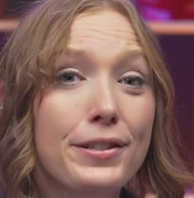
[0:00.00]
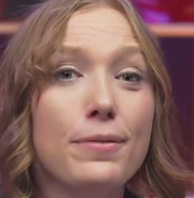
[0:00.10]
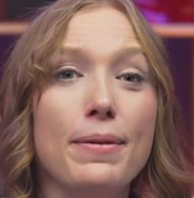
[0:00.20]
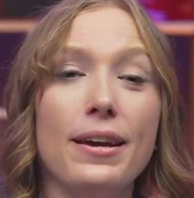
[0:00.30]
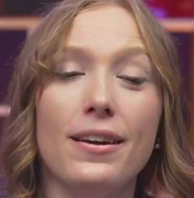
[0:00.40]
to
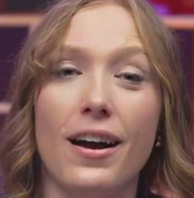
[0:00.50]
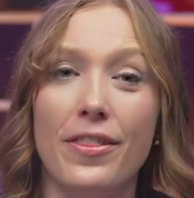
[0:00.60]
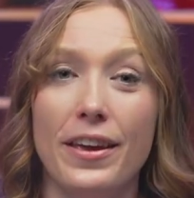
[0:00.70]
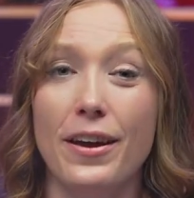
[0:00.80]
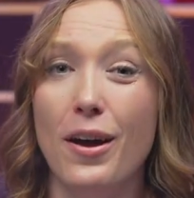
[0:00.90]
being on
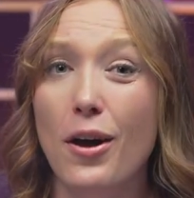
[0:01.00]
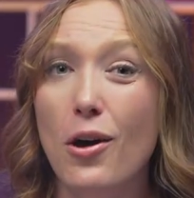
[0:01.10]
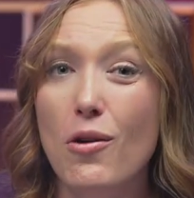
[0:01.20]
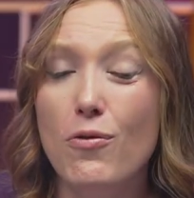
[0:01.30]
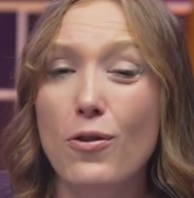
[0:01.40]
the
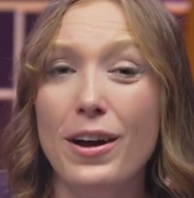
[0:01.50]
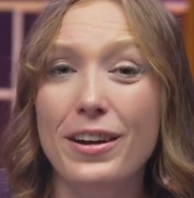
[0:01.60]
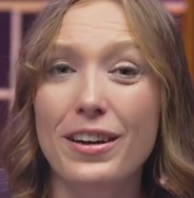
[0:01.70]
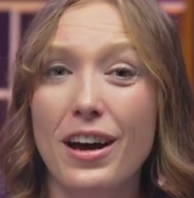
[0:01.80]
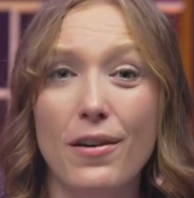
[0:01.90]
front
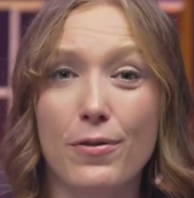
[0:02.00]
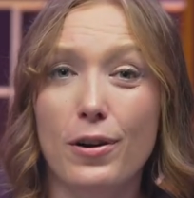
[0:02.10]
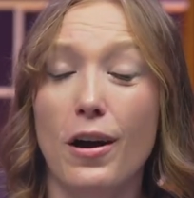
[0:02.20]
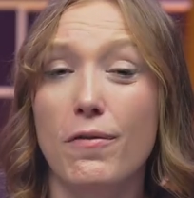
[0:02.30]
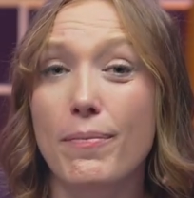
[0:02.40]
cover
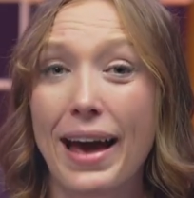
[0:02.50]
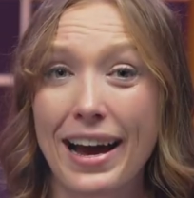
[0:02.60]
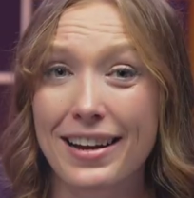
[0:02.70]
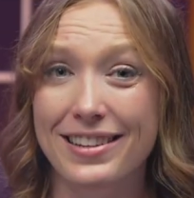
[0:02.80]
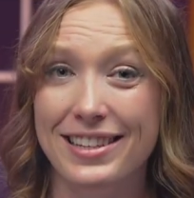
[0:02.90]
of
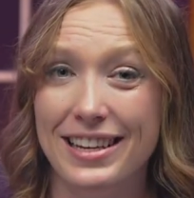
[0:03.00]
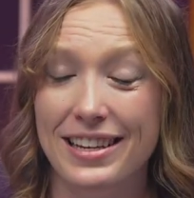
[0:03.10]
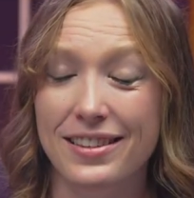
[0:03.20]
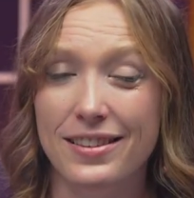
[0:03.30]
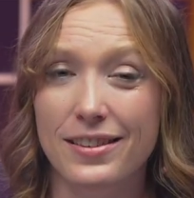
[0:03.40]
magazines,